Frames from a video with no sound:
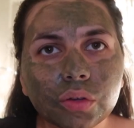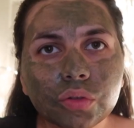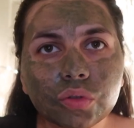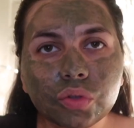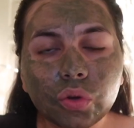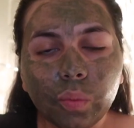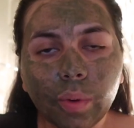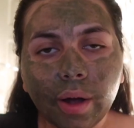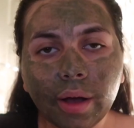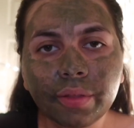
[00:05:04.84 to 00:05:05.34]

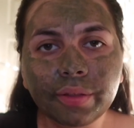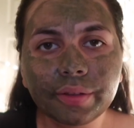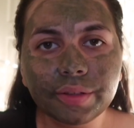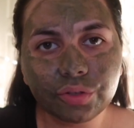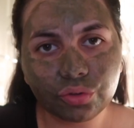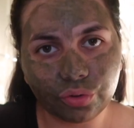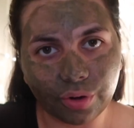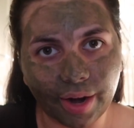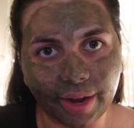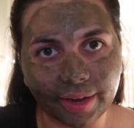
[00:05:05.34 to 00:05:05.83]
So while
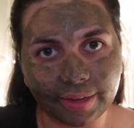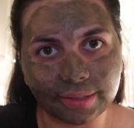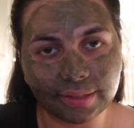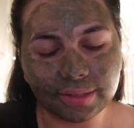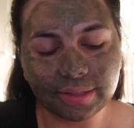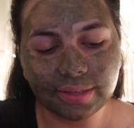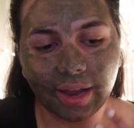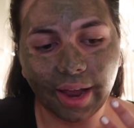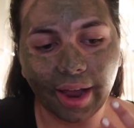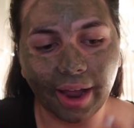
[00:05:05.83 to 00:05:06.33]
this
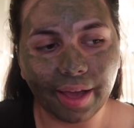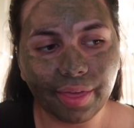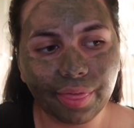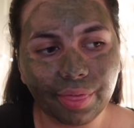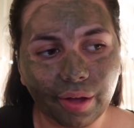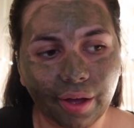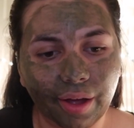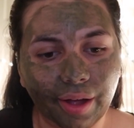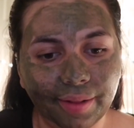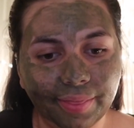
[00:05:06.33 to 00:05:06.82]
dries, I
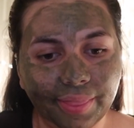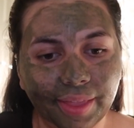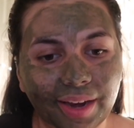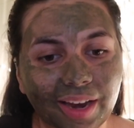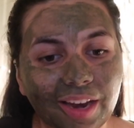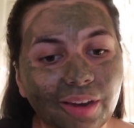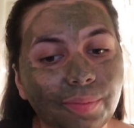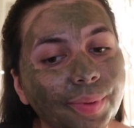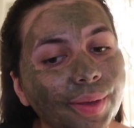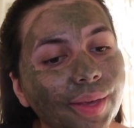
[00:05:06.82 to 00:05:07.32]
thought that
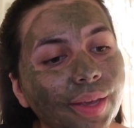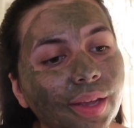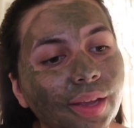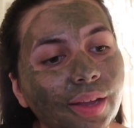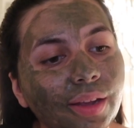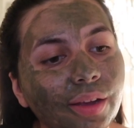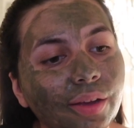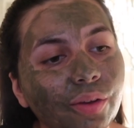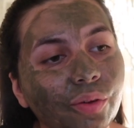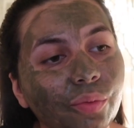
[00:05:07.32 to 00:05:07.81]
it'd
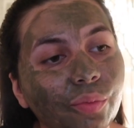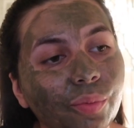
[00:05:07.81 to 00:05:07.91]
be